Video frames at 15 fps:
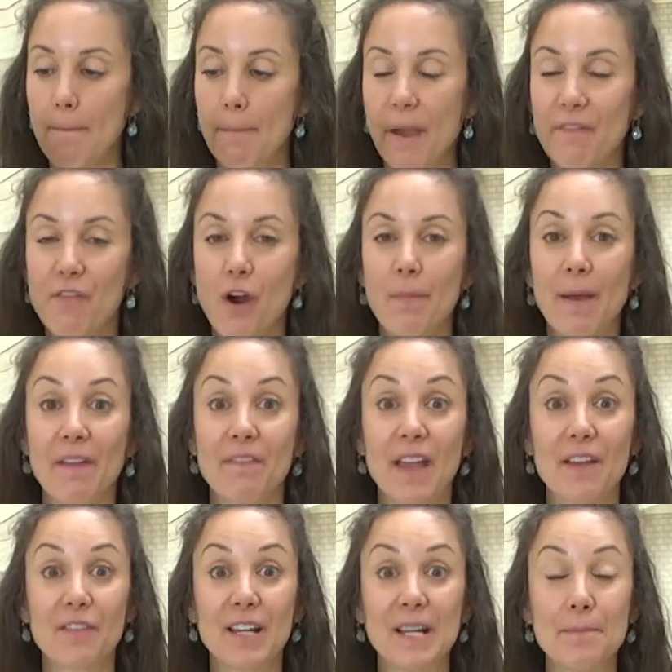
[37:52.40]
By far my
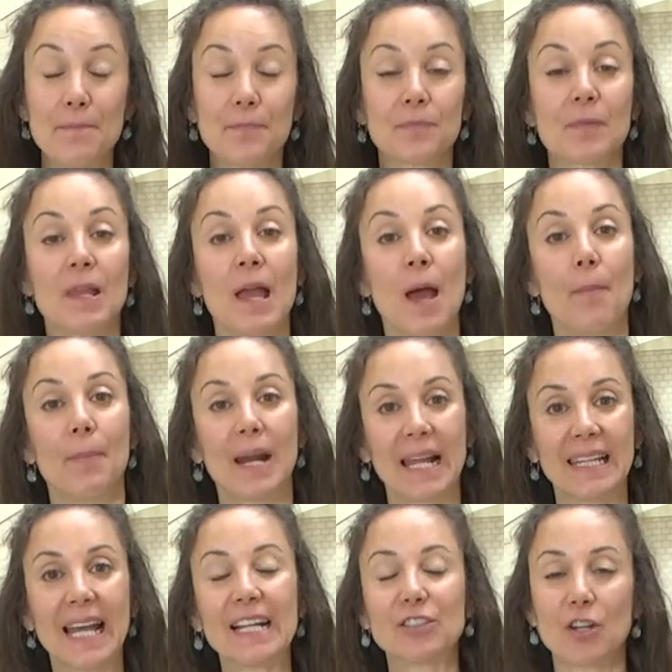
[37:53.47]
favorite, but
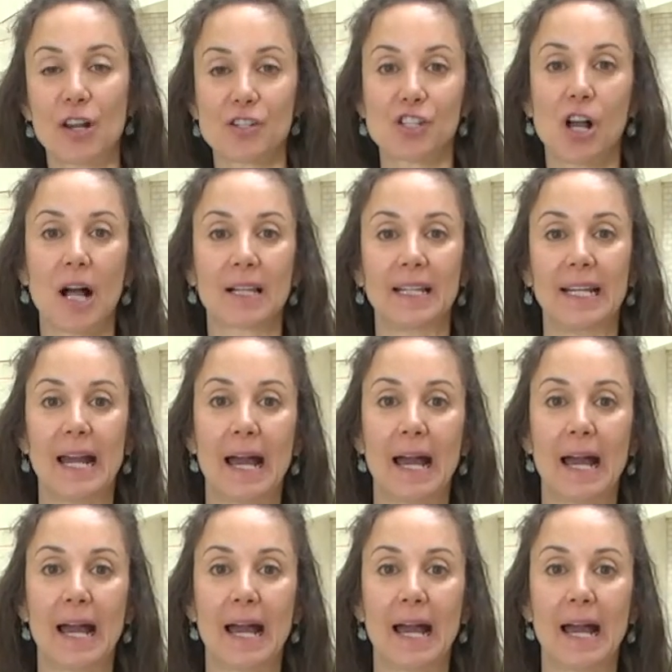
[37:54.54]
I like dark chocolate.